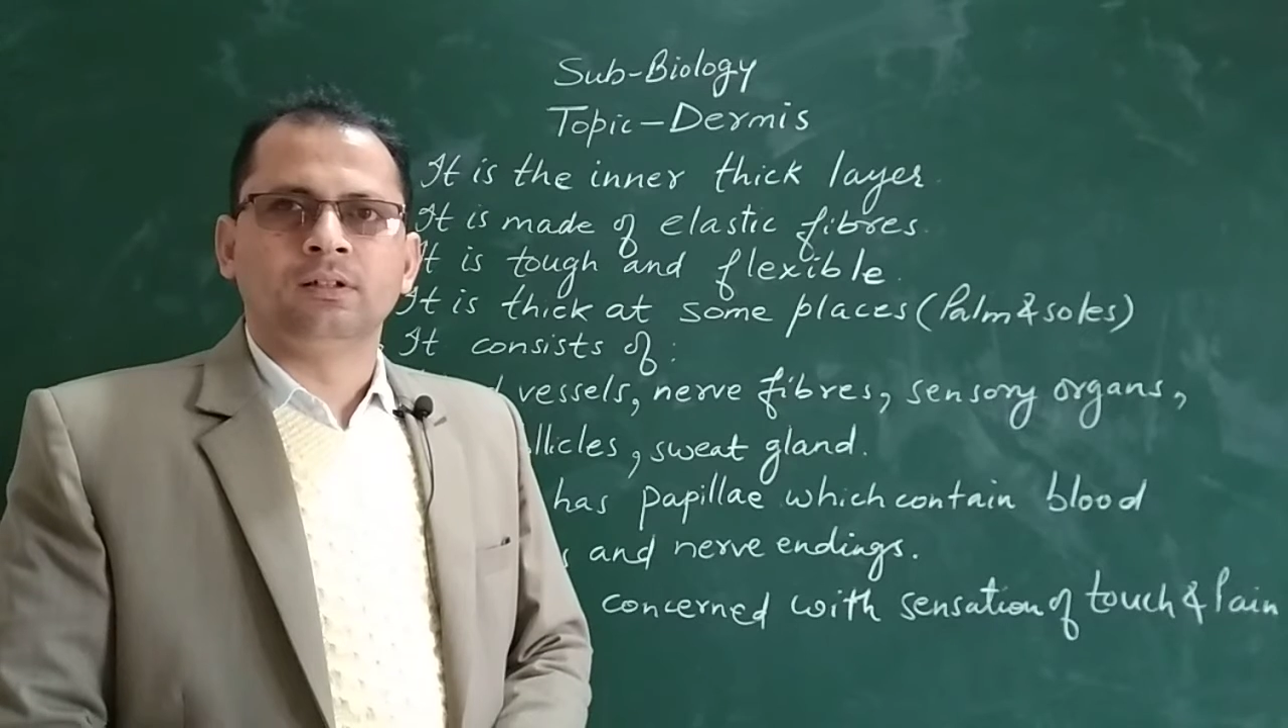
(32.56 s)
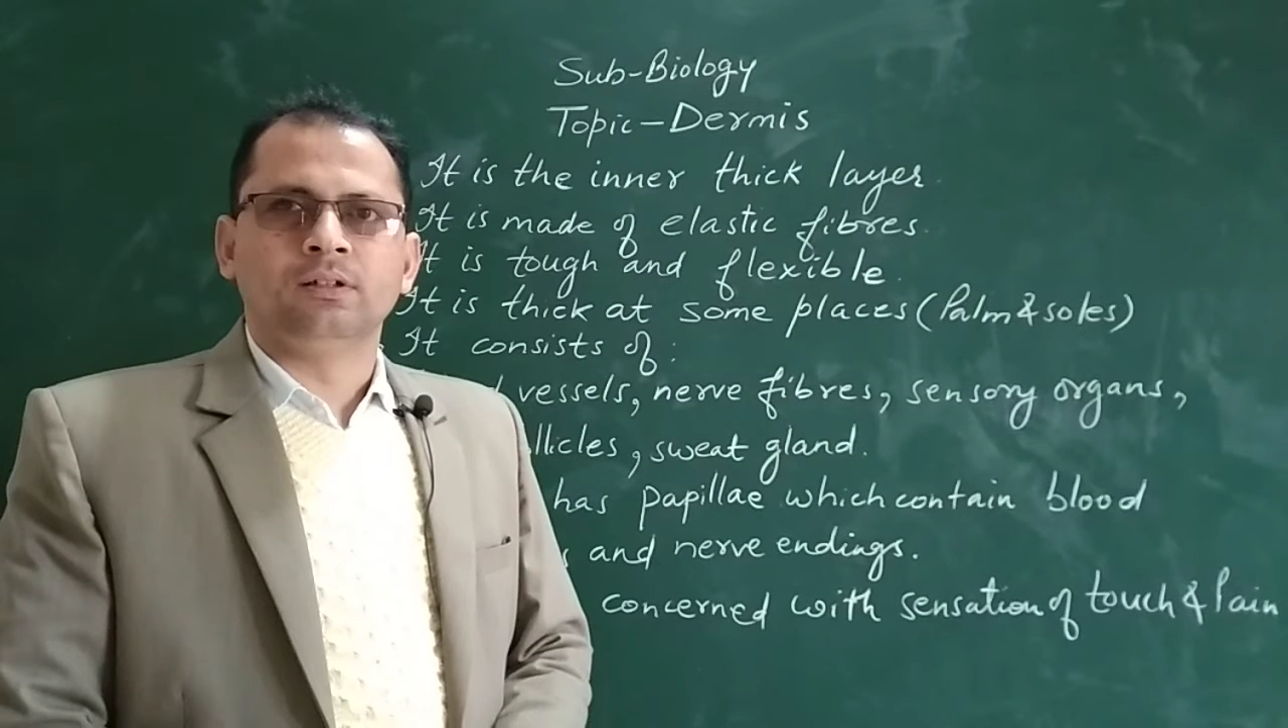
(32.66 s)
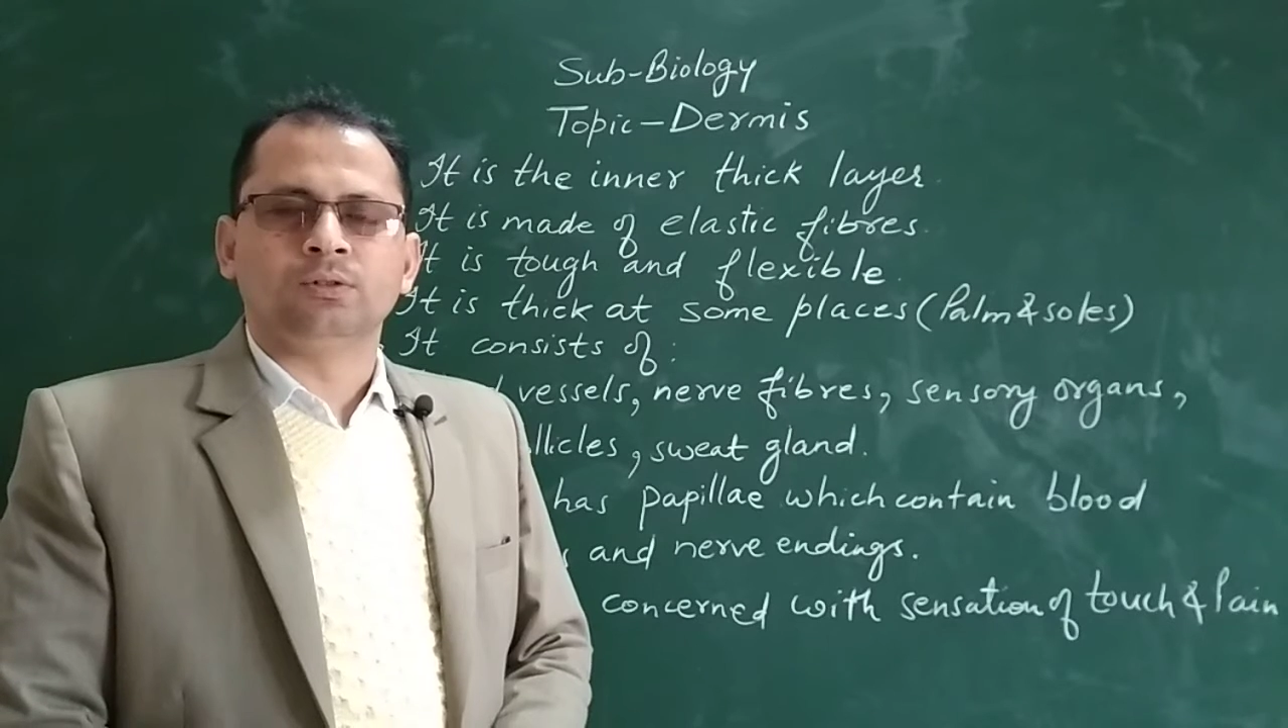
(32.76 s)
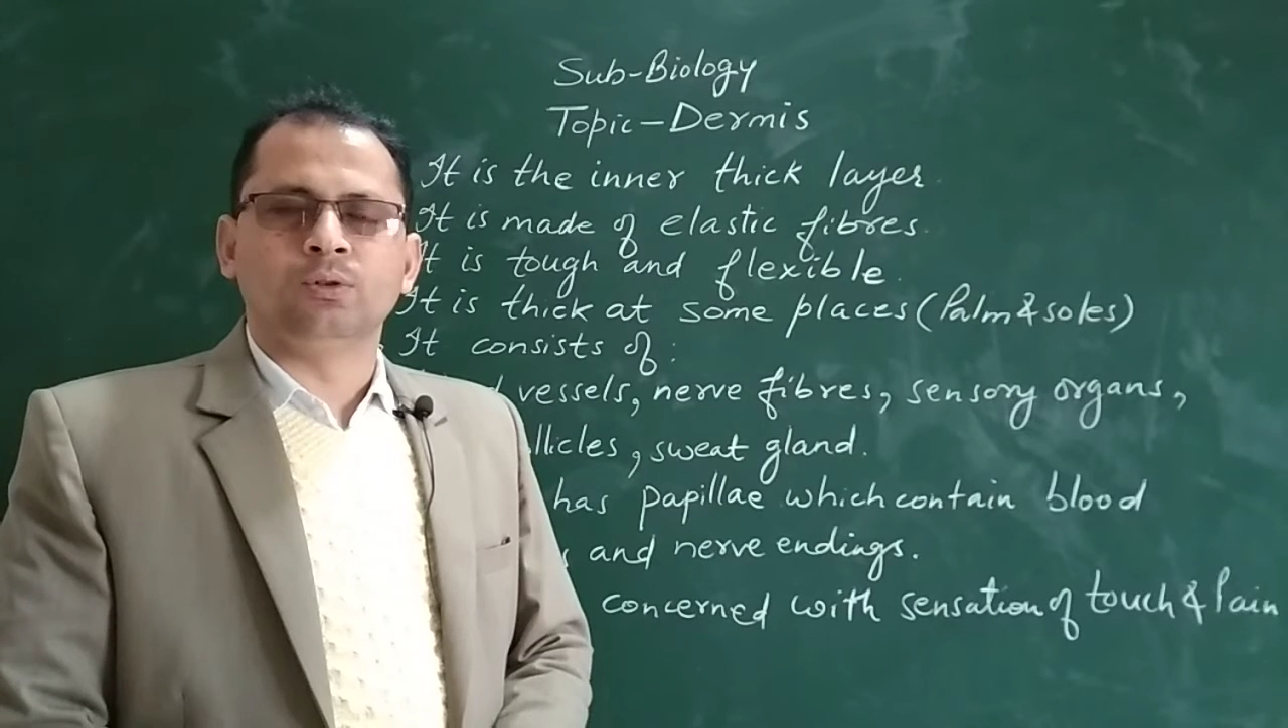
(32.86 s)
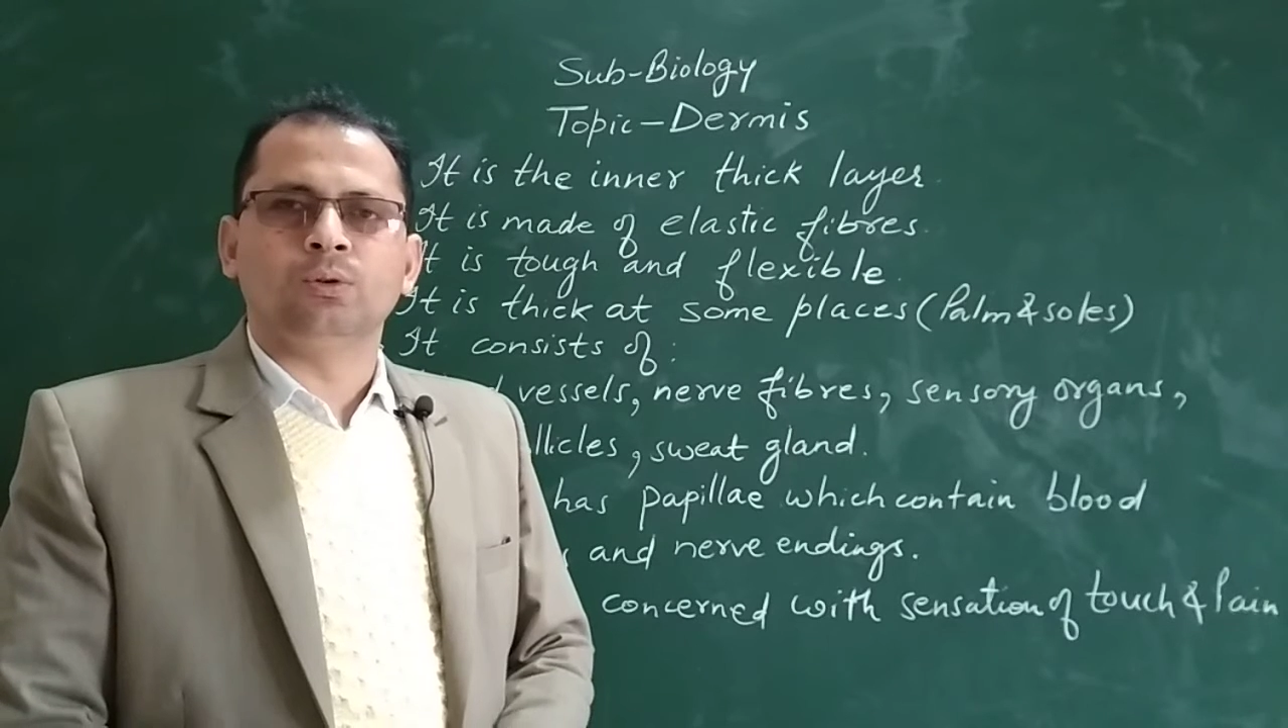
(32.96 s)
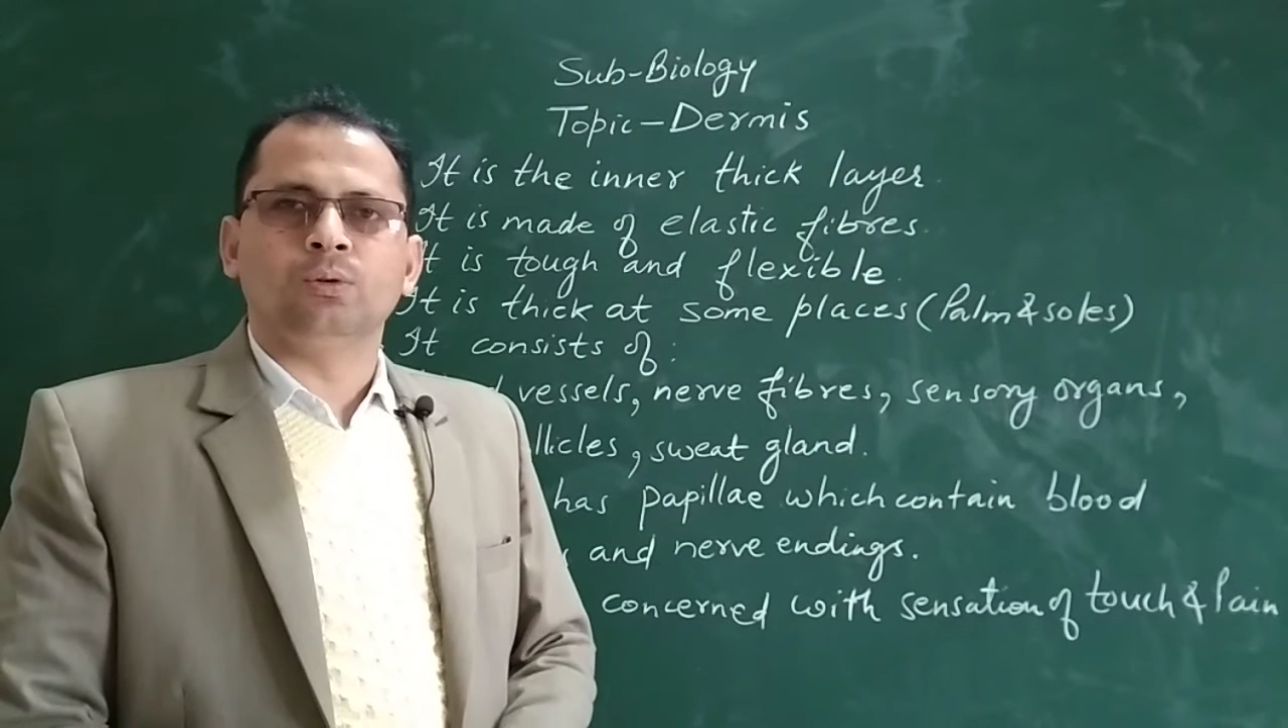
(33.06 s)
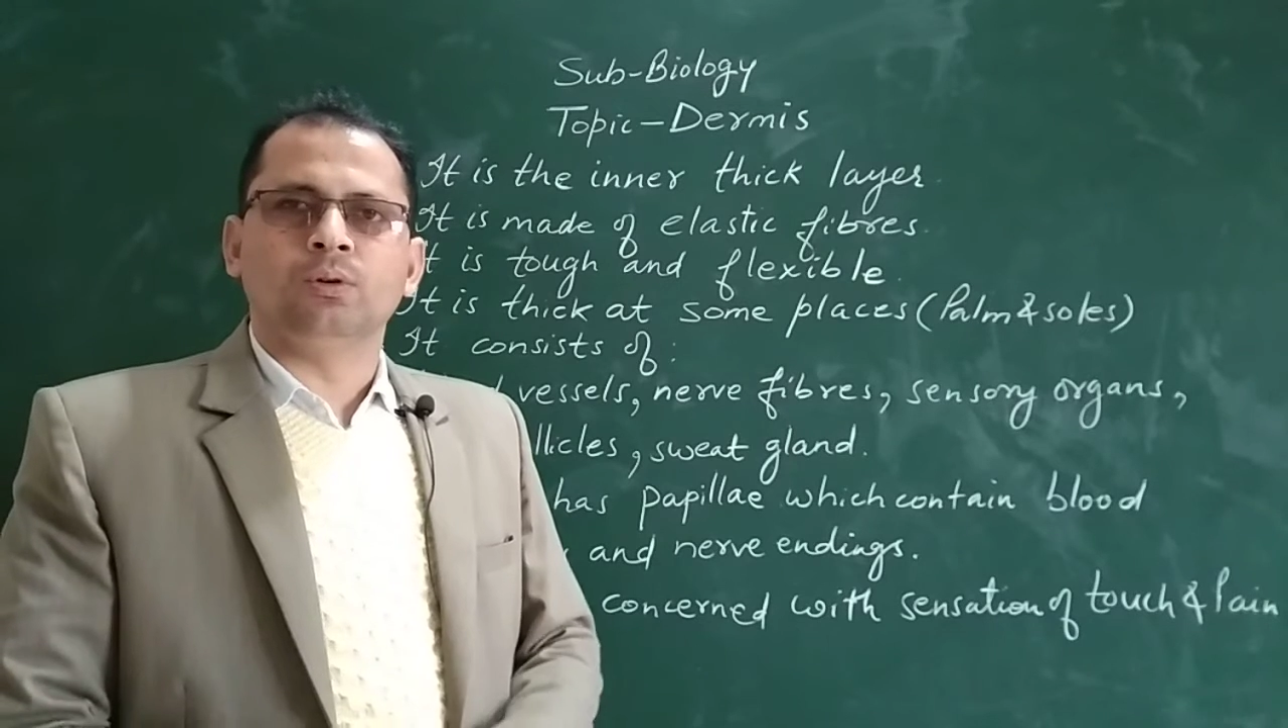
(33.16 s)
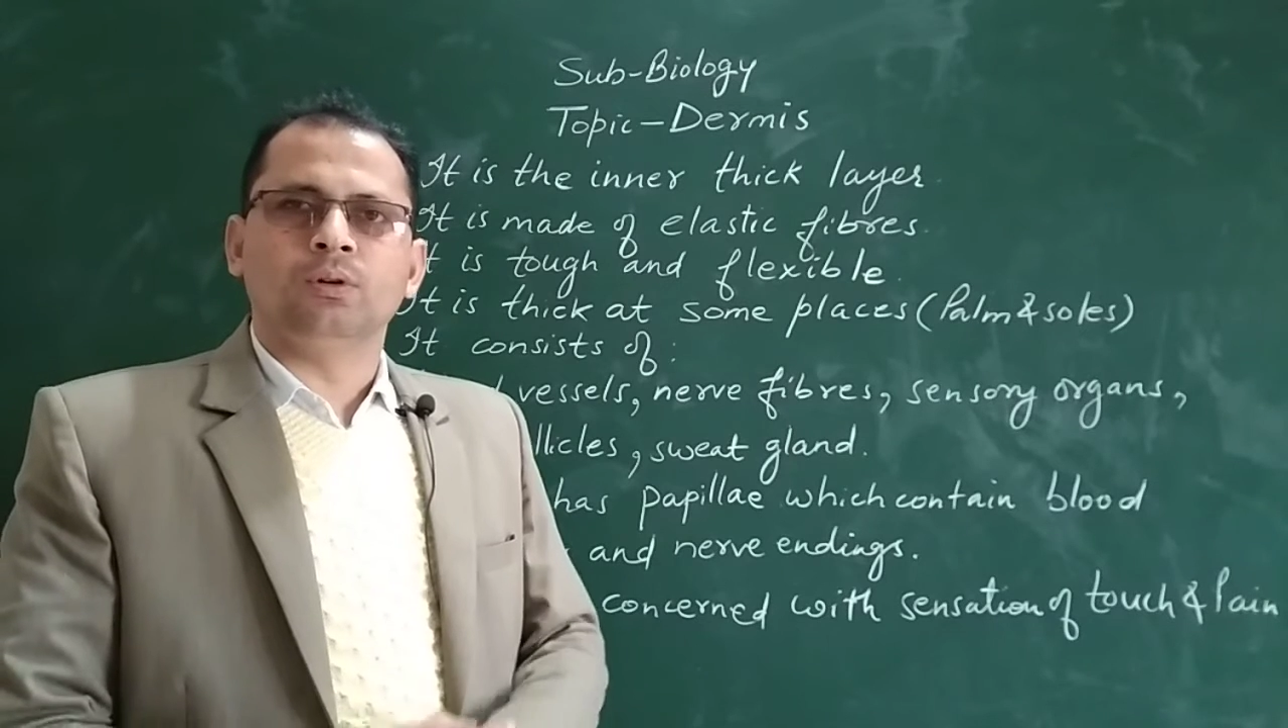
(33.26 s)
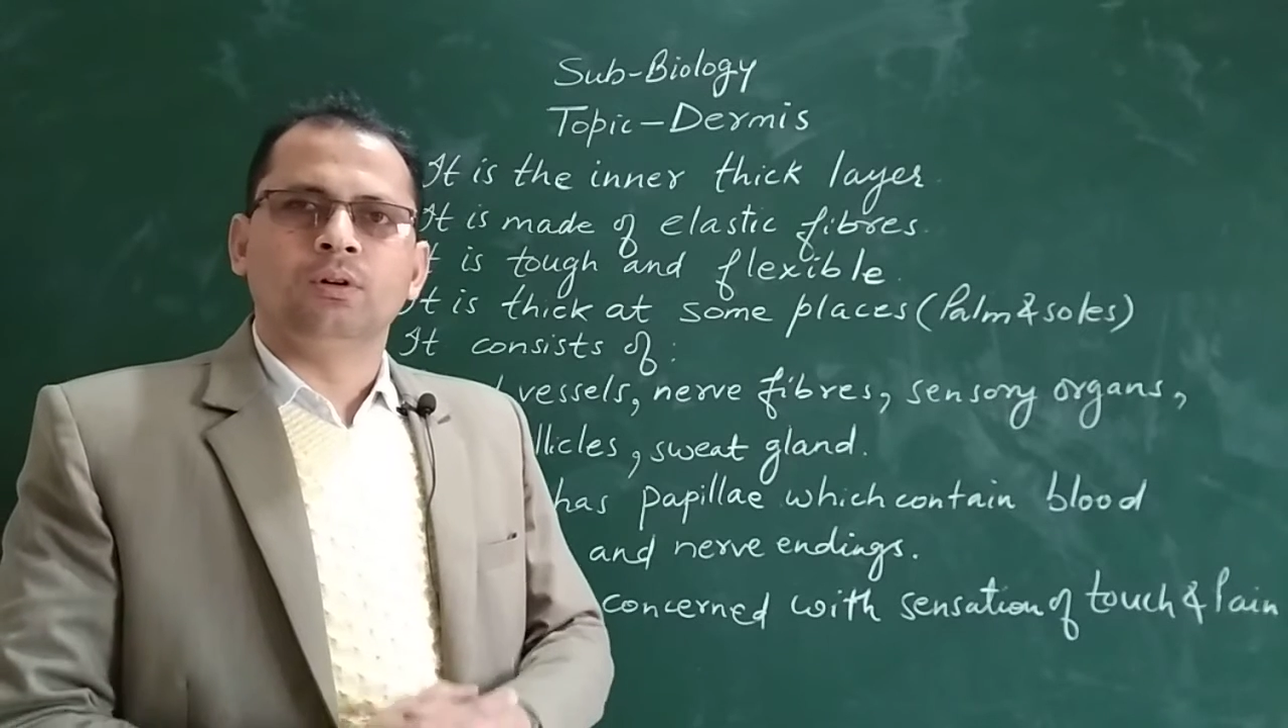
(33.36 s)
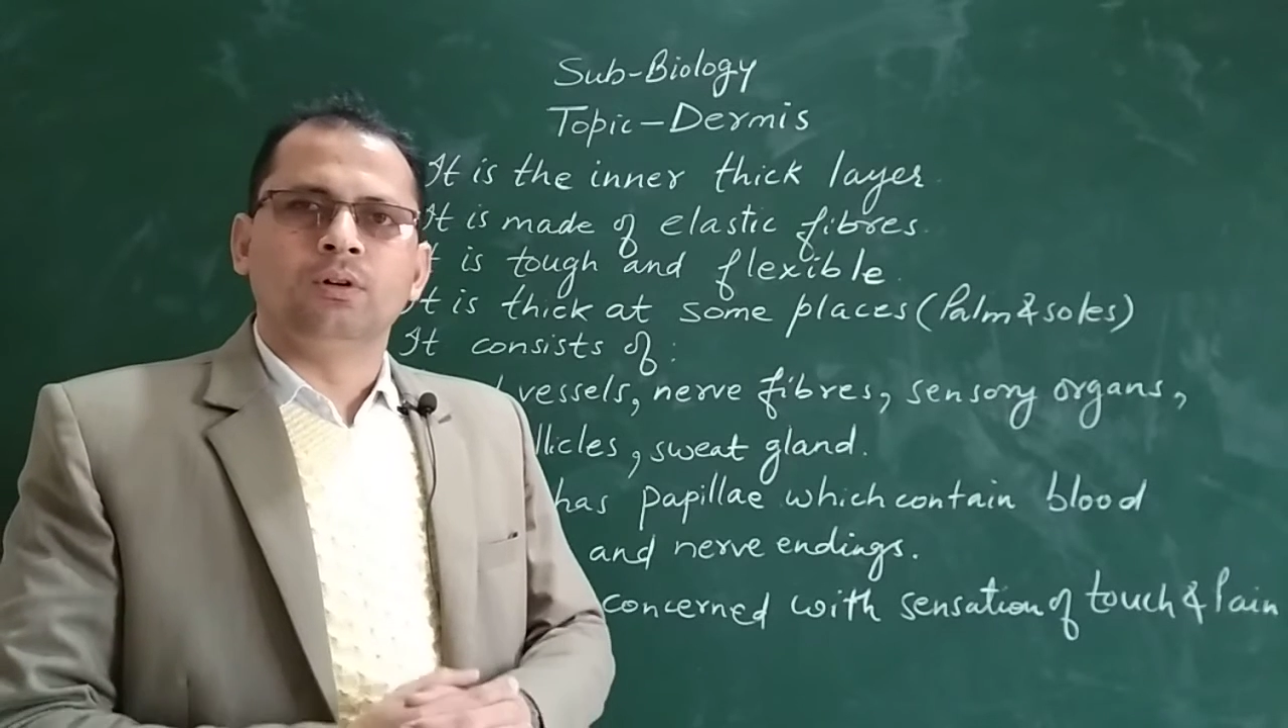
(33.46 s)

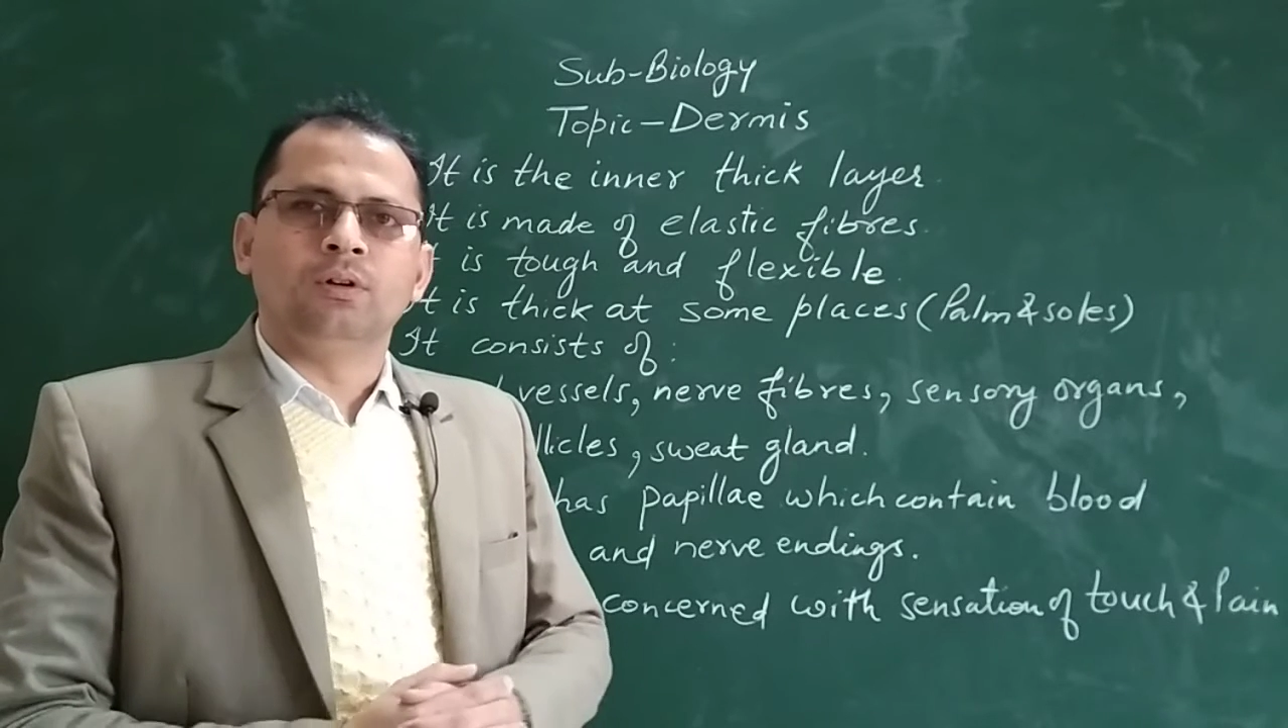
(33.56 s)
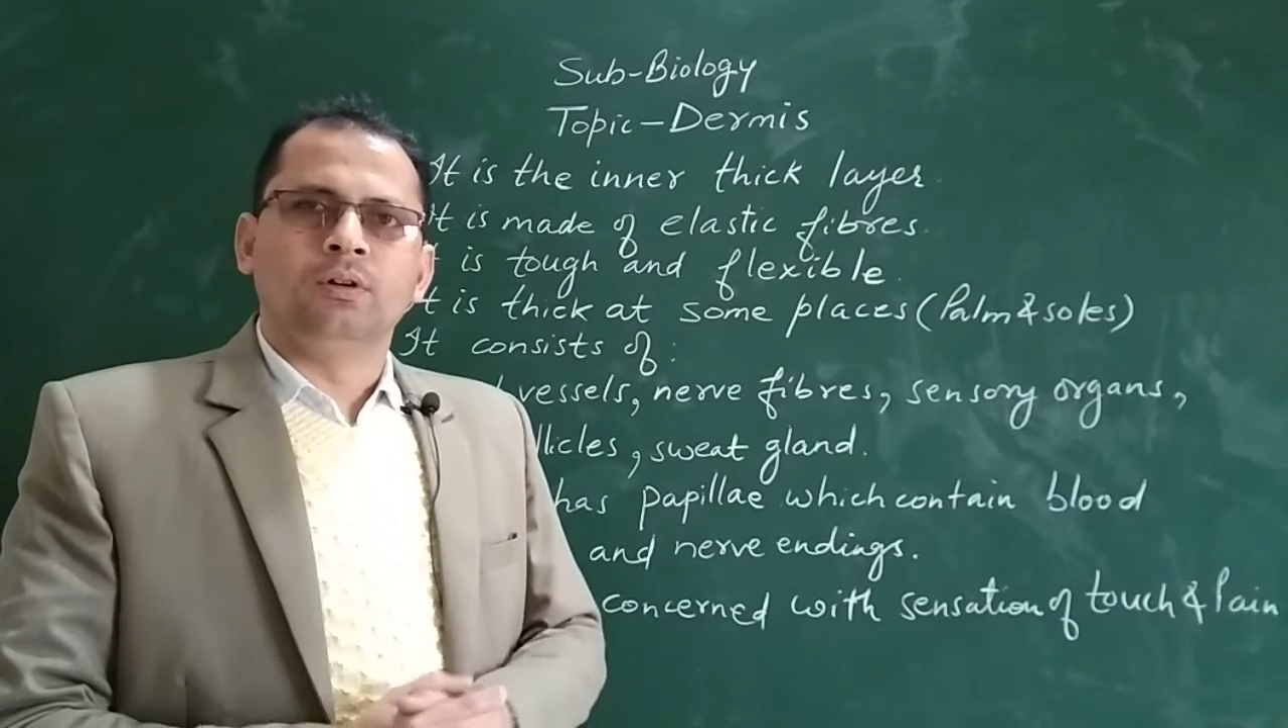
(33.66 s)
So